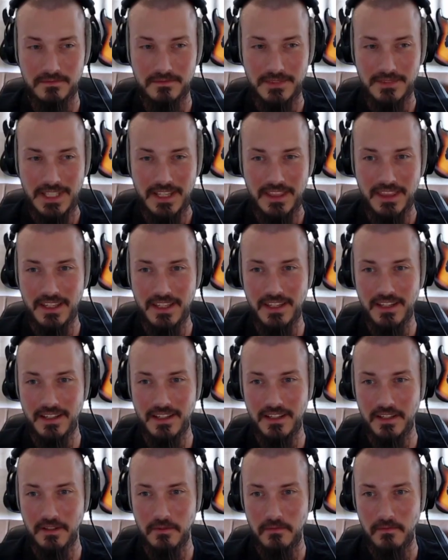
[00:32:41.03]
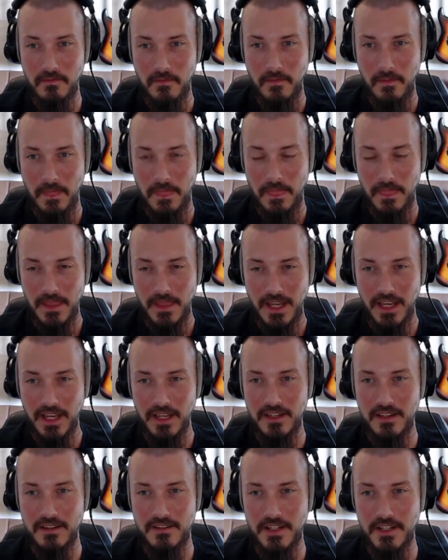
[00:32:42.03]
I think
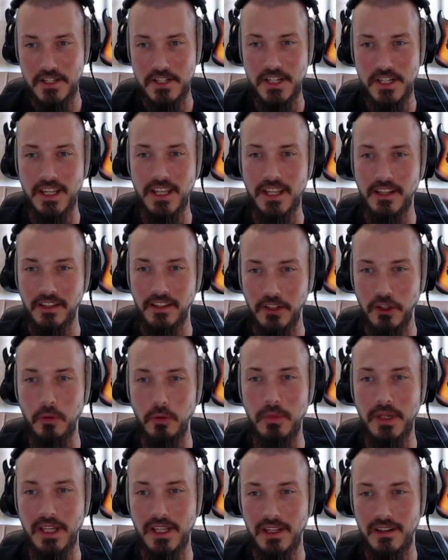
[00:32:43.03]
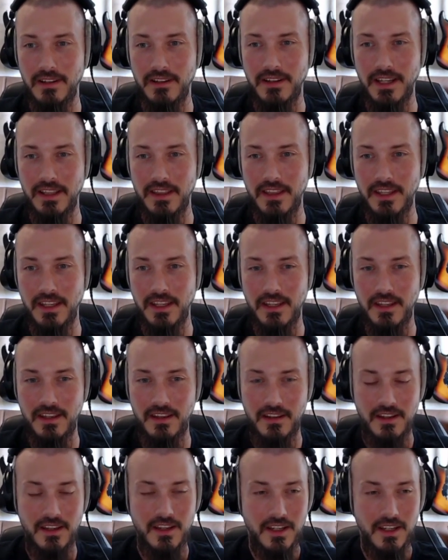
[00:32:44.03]
I touched on that a little bit. I
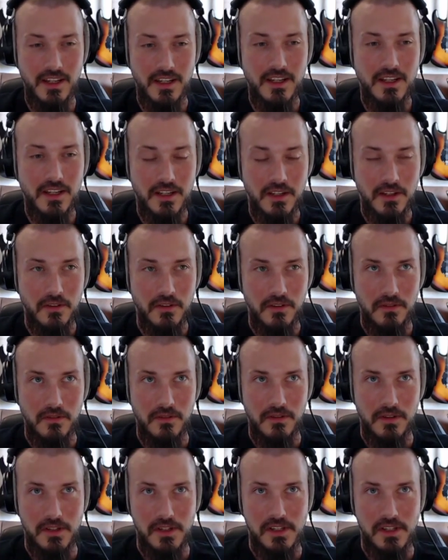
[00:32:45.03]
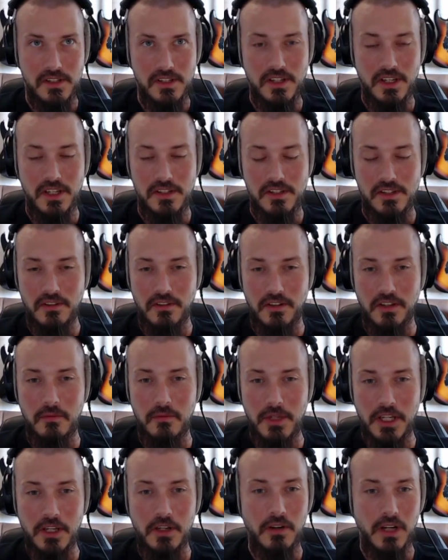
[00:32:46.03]
think it's going to
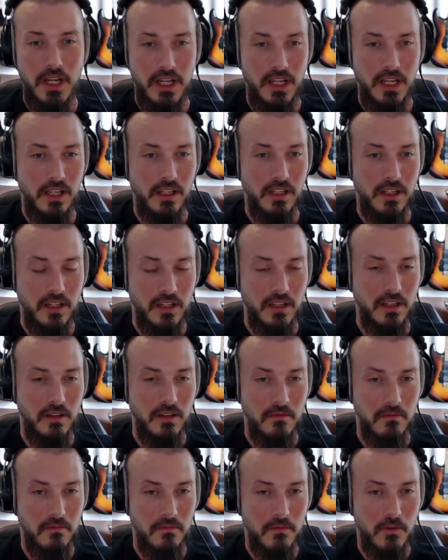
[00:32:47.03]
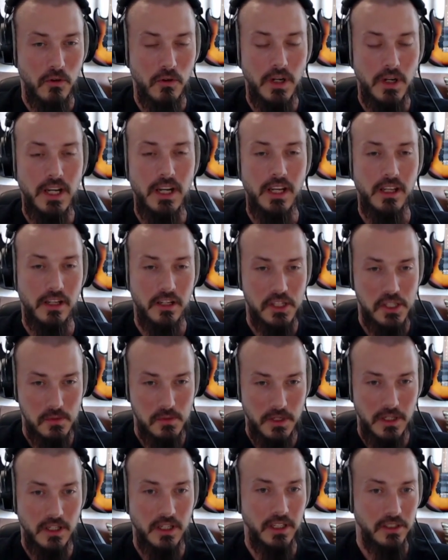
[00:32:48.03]
be creating an
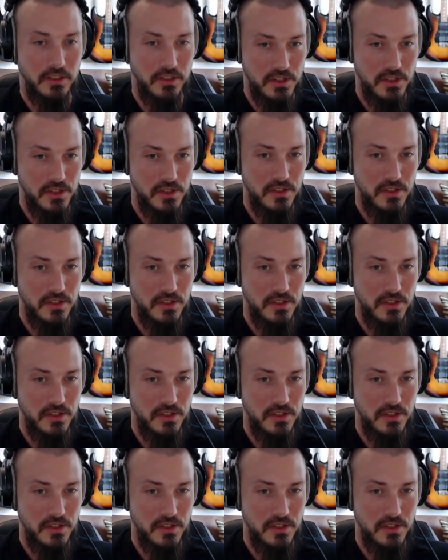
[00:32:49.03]
experience